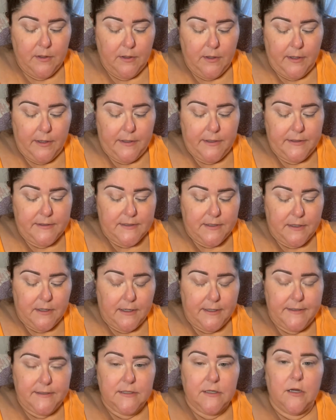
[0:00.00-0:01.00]
And it's a
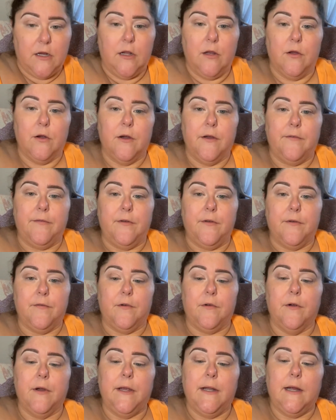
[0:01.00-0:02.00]
nice color if you
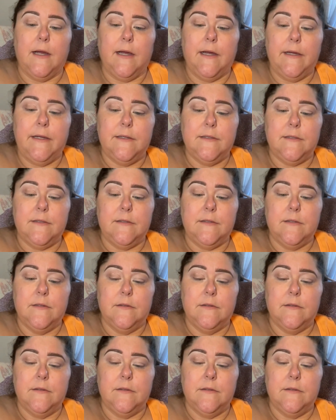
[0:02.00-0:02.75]
have green eyes.